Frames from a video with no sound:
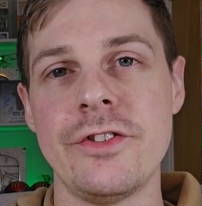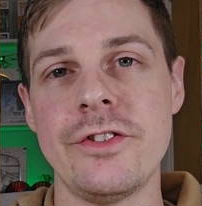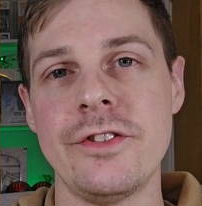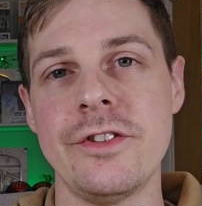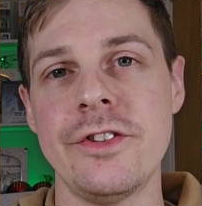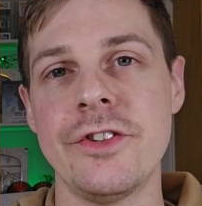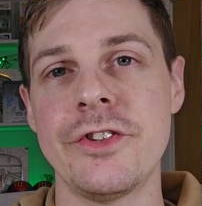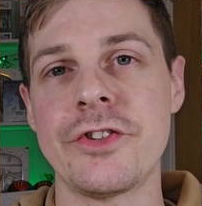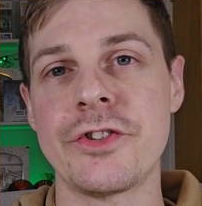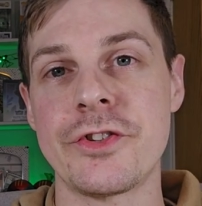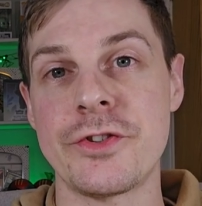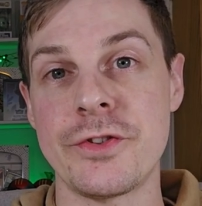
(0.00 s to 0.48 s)

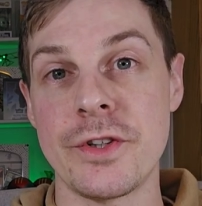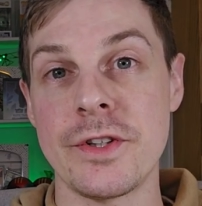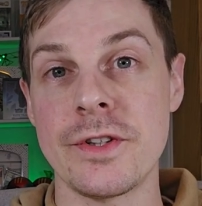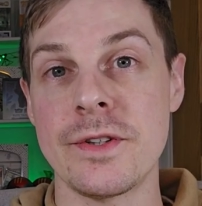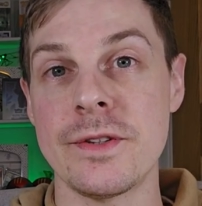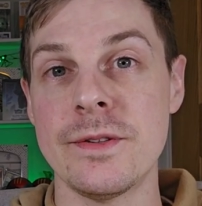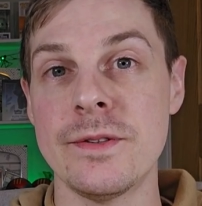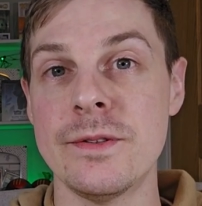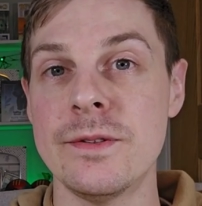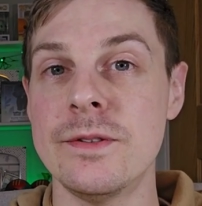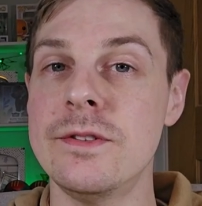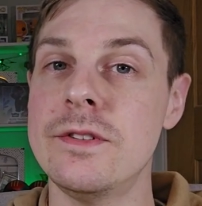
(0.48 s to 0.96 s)
the
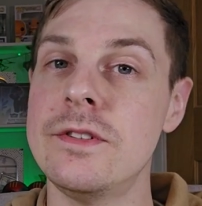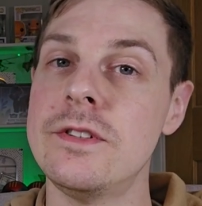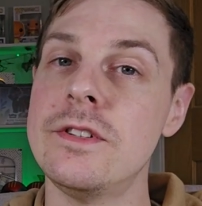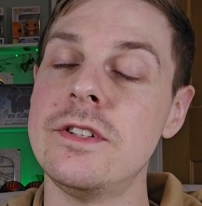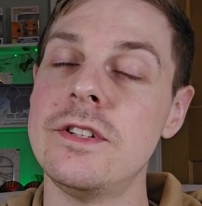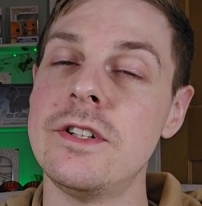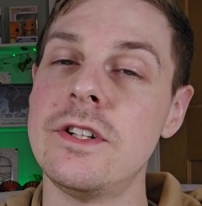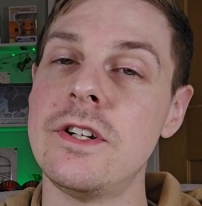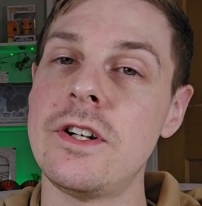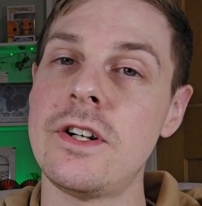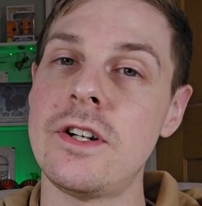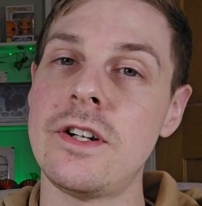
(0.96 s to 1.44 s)
struggle
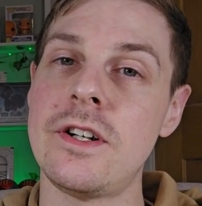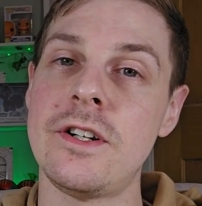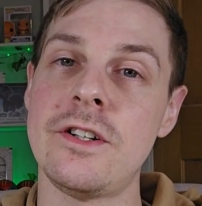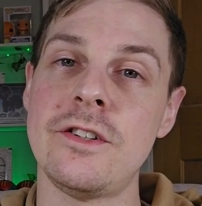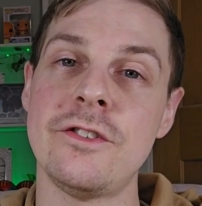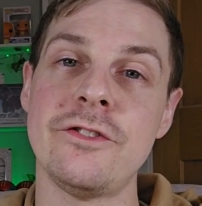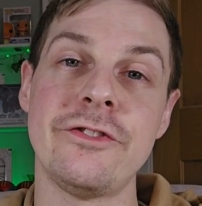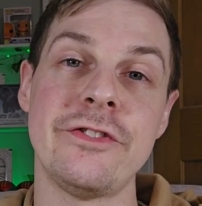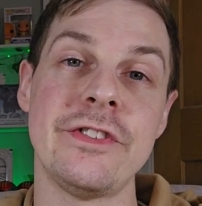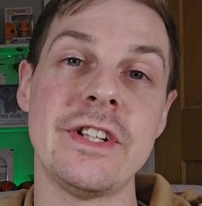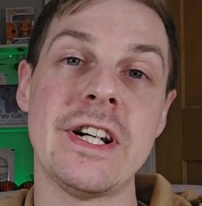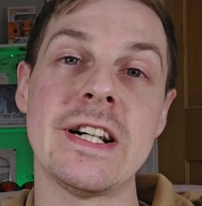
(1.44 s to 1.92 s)

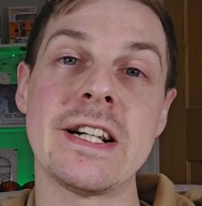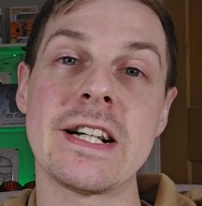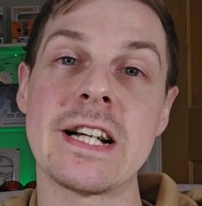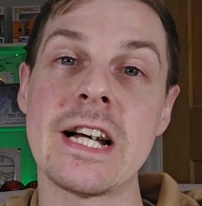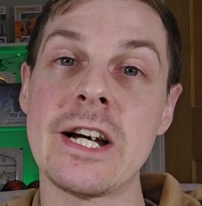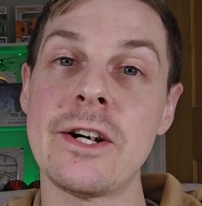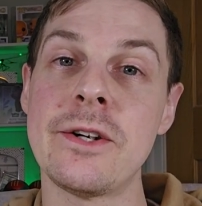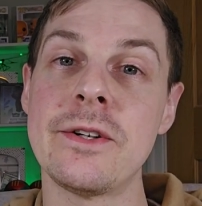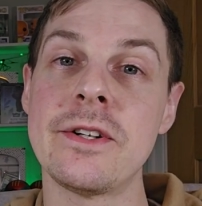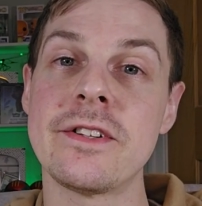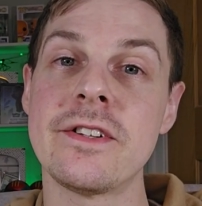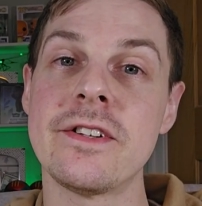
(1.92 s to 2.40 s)
of that
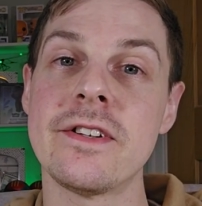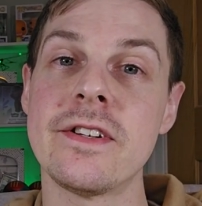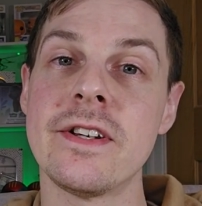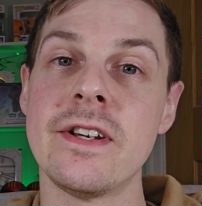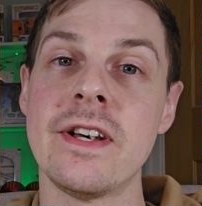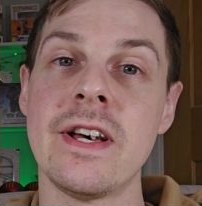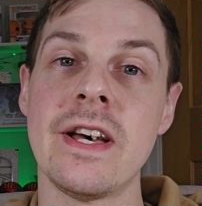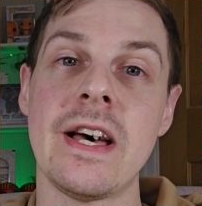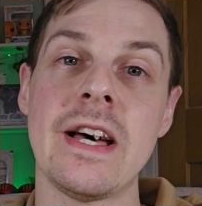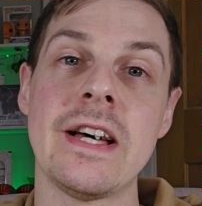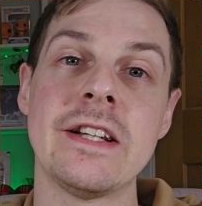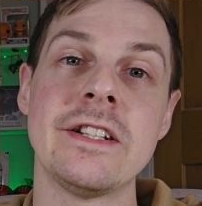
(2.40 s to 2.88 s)
character
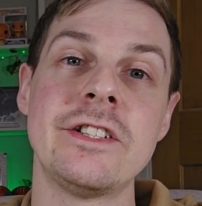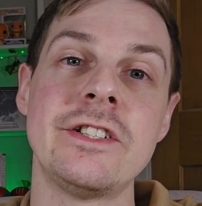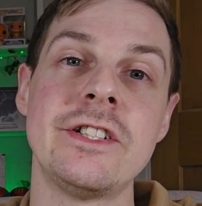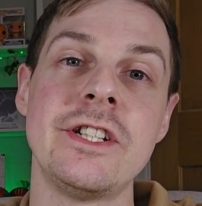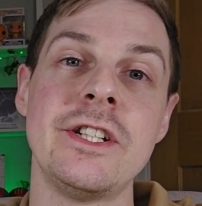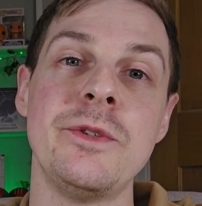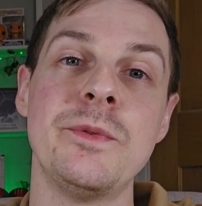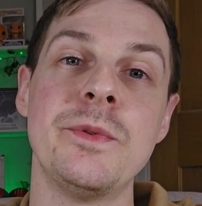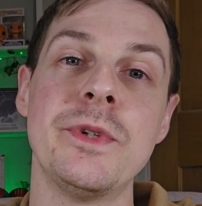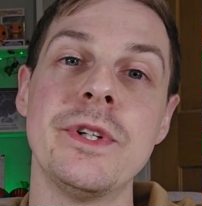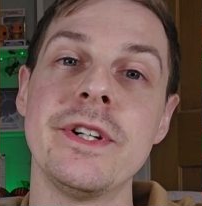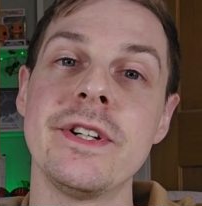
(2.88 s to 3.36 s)
as
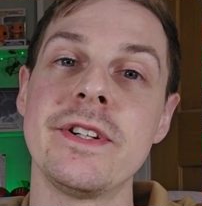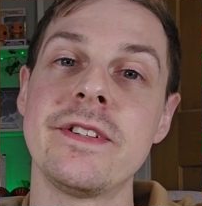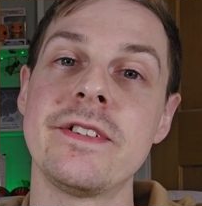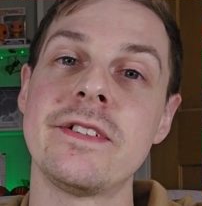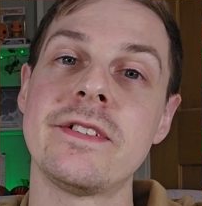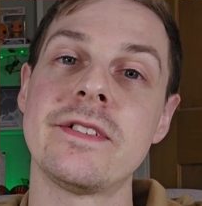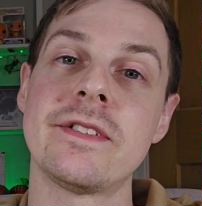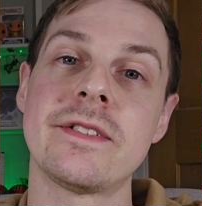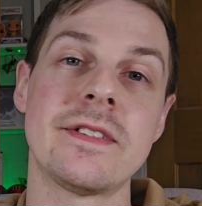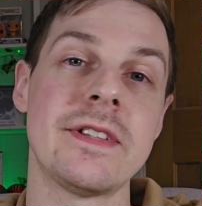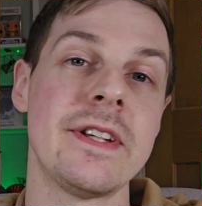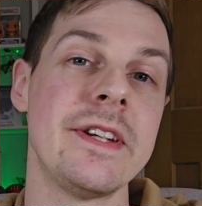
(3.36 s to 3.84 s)
she
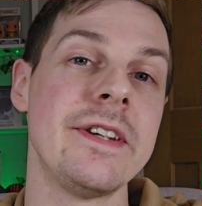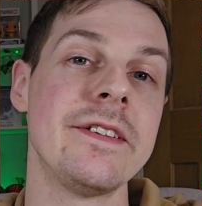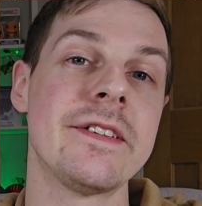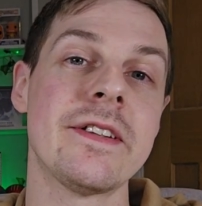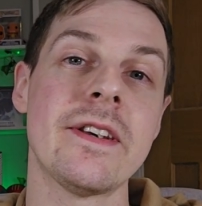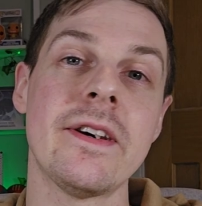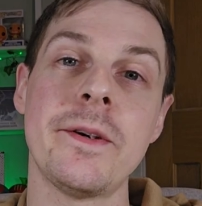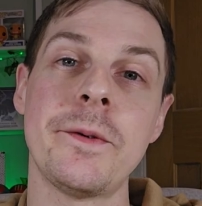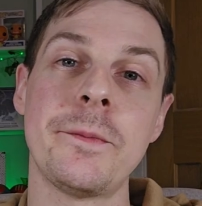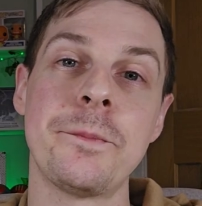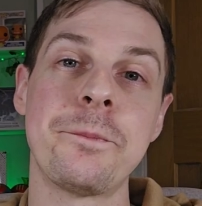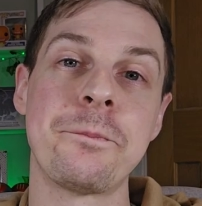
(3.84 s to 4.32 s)
works things
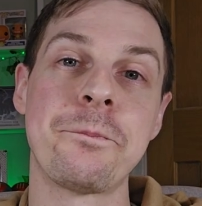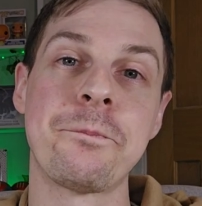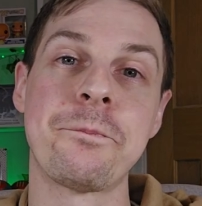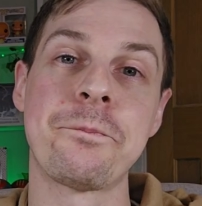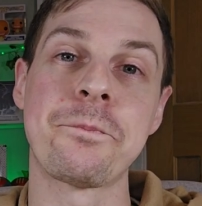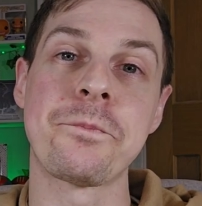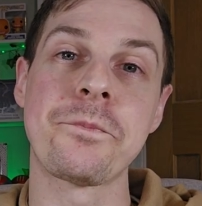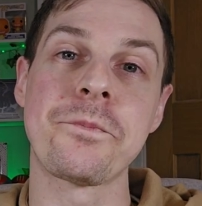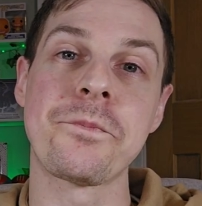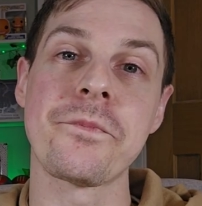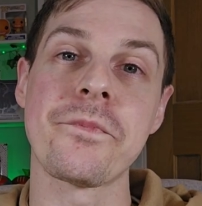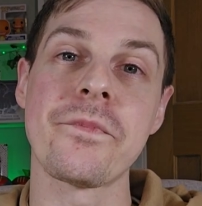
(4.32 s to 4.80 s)
out.
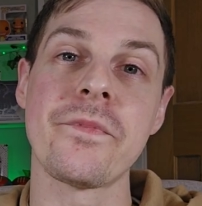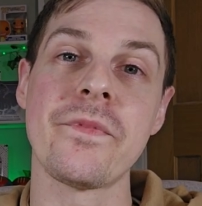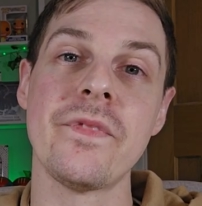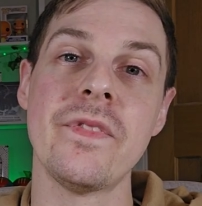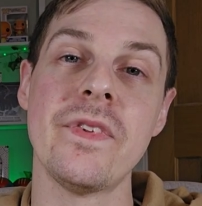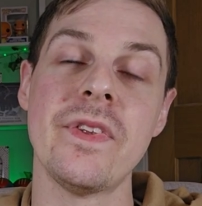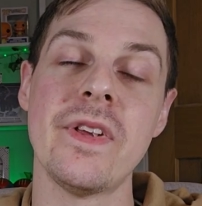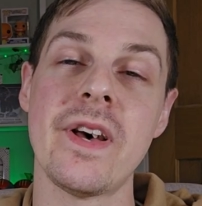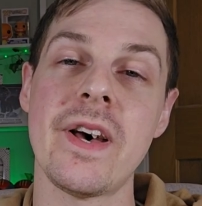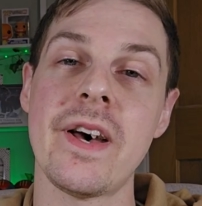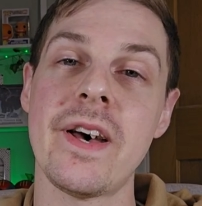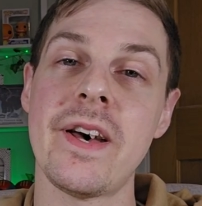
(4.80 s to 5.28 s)

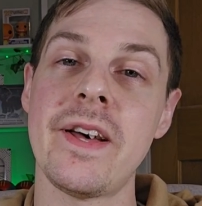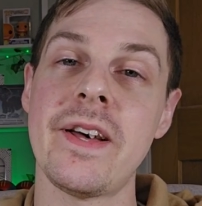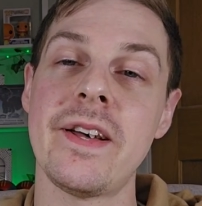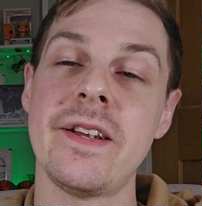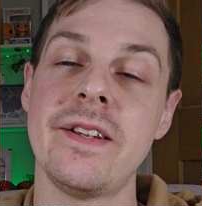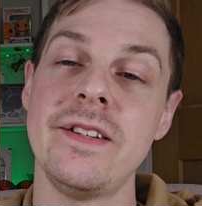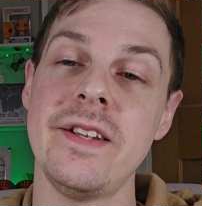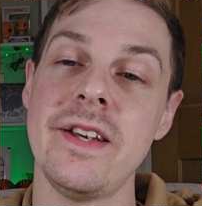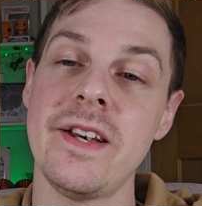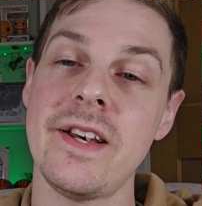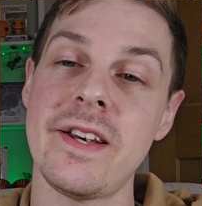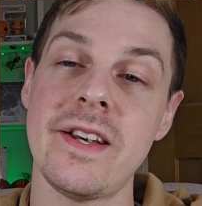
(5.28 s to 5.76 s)

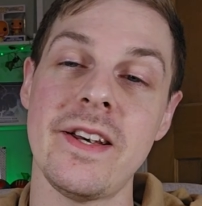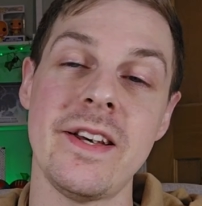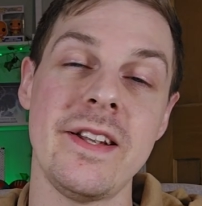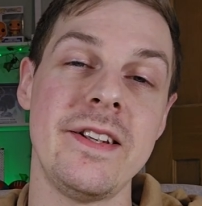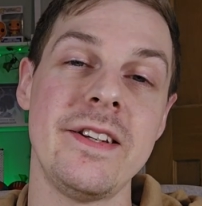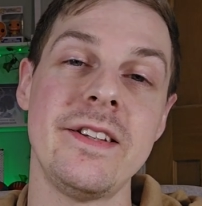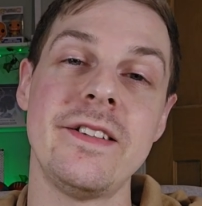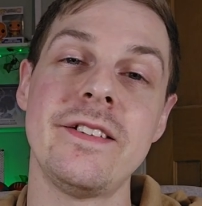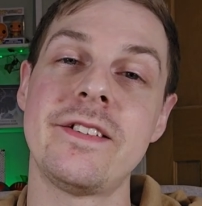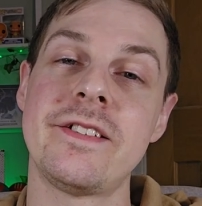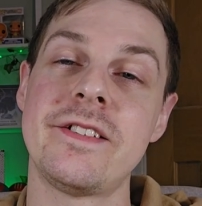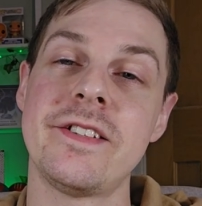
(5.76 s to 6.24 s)
And
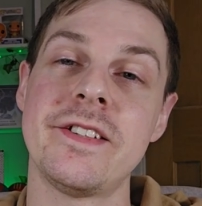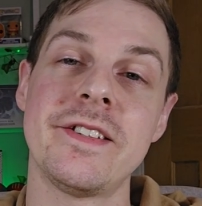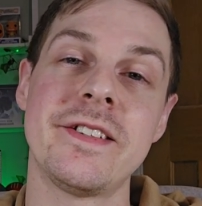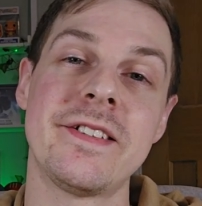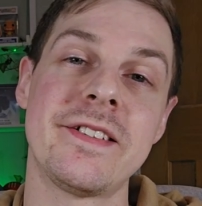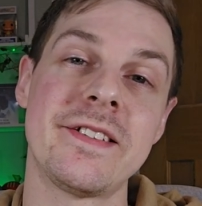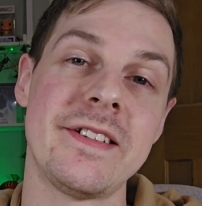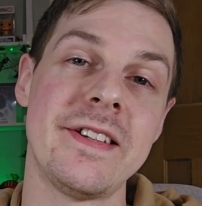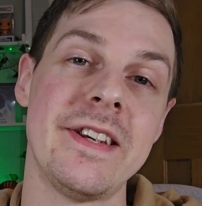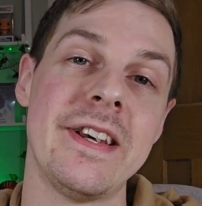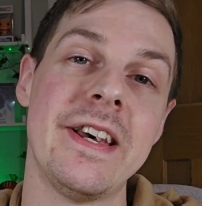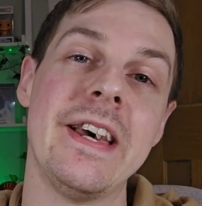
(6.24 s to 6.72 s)
it's
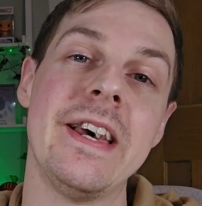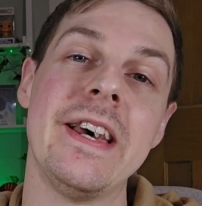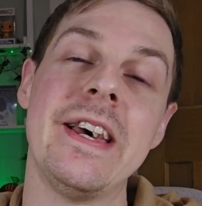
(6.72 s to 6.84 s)
just